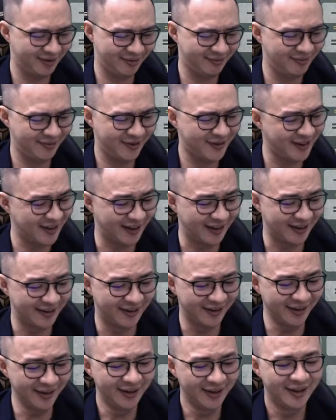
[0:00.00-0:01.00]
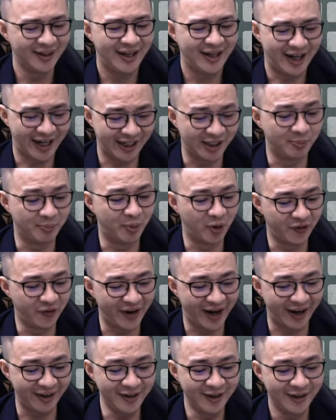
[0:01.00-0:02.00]
cylinder at the both
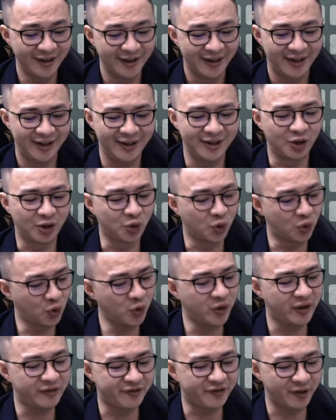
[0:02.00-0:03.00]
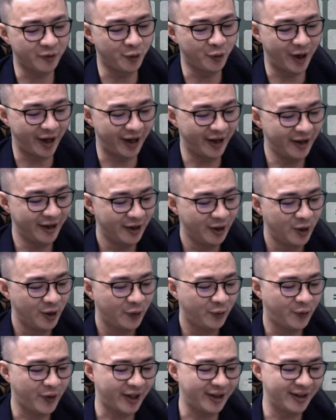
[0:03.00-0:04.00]
end in the two different way.
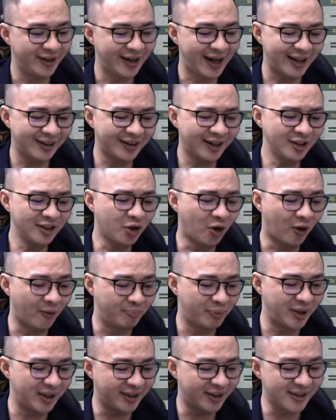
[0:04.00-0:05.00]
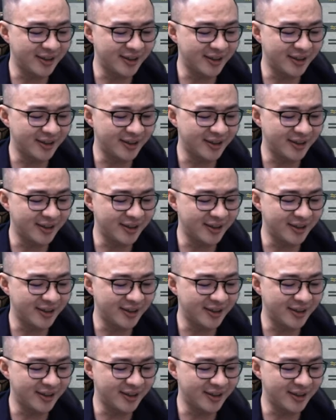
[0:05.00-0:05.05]
When Atan complete this